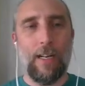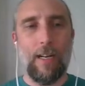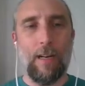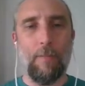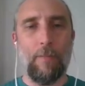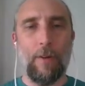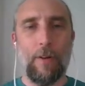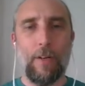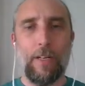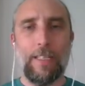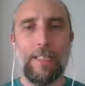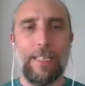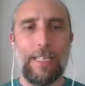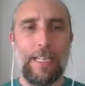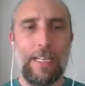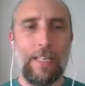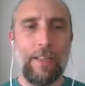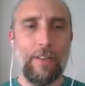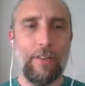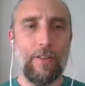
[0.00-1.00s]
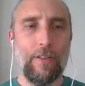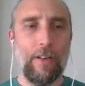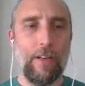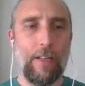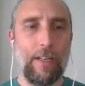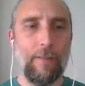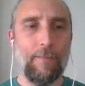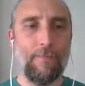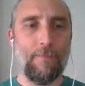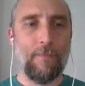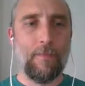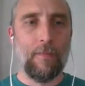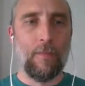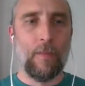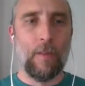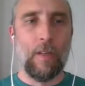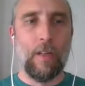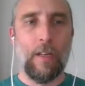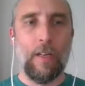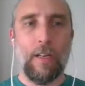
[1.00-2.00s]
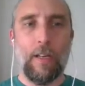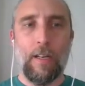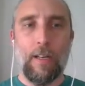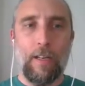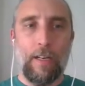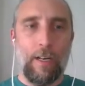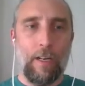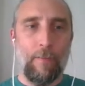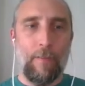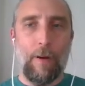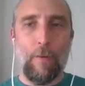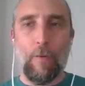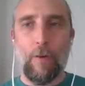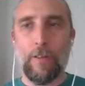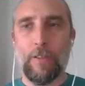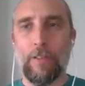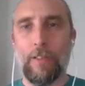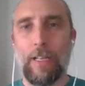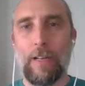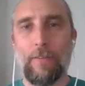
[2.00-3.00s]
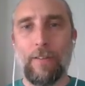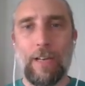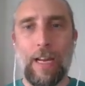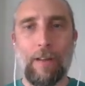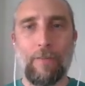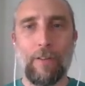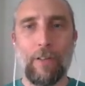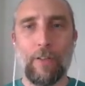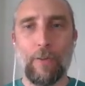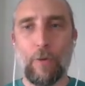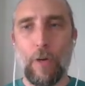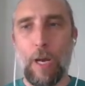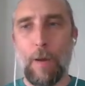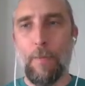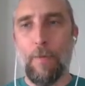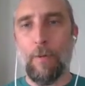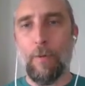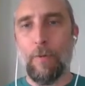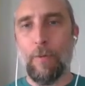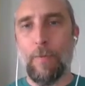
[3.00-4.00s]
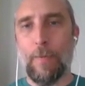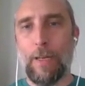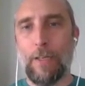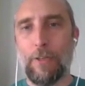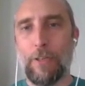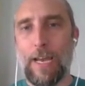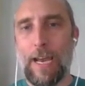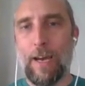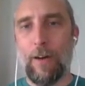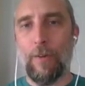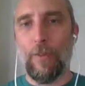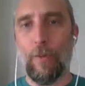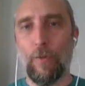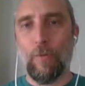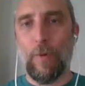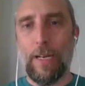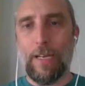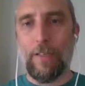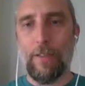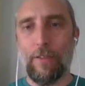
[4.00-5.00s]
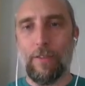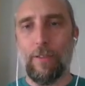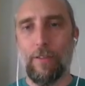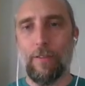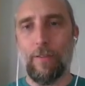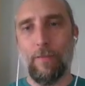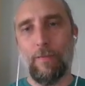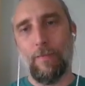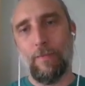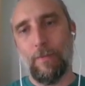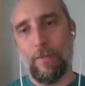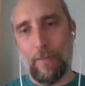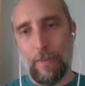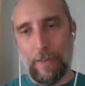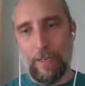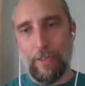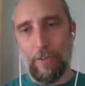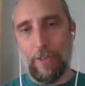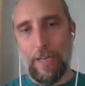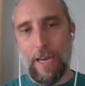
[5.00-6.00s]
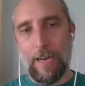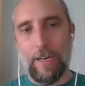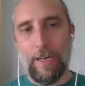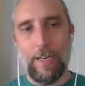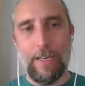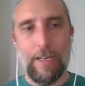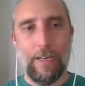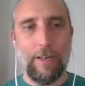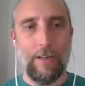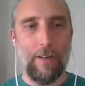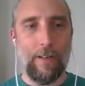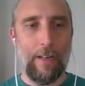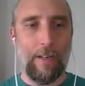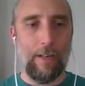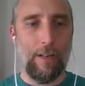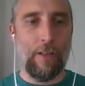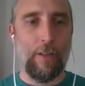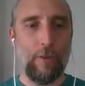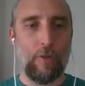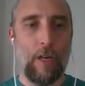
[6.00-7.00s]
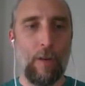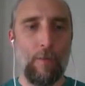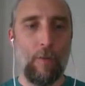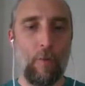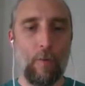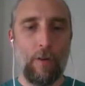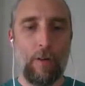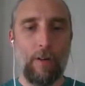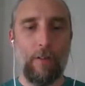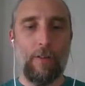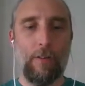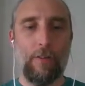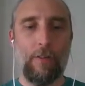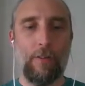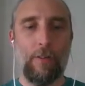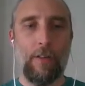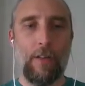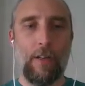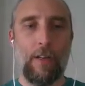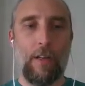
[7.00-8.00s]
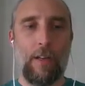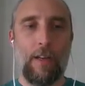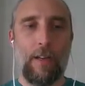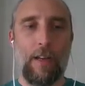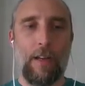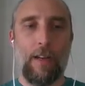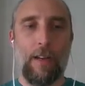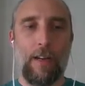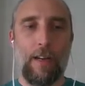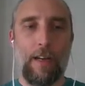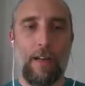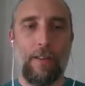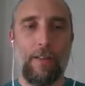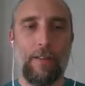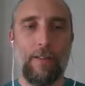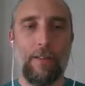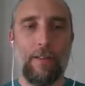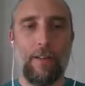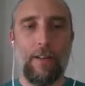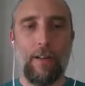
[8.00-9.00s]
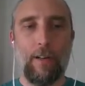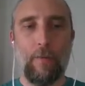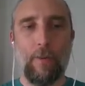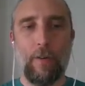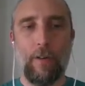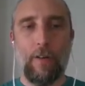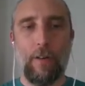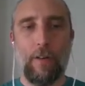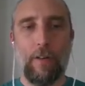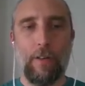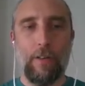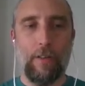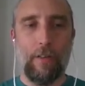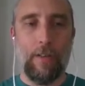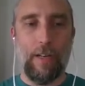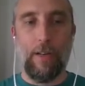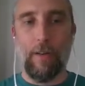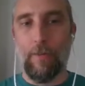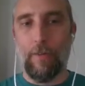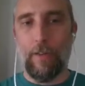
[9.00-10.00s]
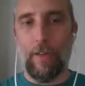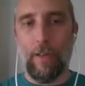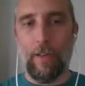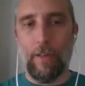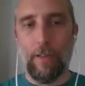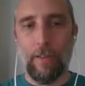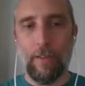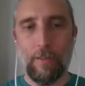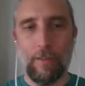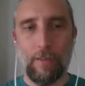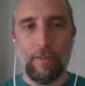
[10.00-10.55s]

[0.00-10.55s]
they're going to see in the study. Here are my words on the left that I have to unscramble, my chat on the right. I can chat in here, and I can unscramble words. This is not a word, I don't think.